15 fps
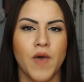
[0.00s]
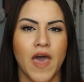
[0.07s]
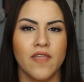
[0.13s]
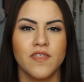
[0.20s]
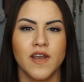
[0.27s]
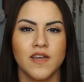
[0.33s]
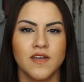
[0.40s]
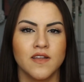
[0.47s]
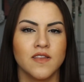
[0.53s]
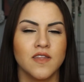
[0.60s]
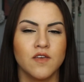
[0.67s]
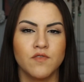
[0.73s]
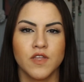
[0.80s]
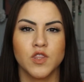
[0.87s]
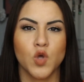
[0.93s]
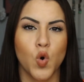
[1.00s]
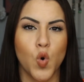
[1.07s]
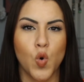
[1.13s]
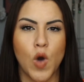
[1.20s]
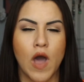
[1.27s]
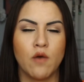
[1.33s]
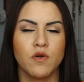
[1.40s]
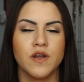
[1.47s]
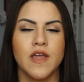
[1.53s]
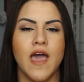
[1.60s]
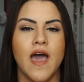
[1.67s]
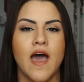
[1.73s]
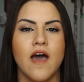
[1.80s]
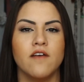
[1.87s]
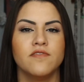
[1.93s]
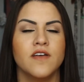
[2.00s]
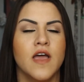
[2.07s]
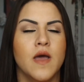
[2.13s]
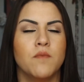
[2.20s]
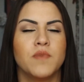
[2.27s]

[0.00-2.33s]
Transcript: bad that I didn't leave it the whole hour and a half.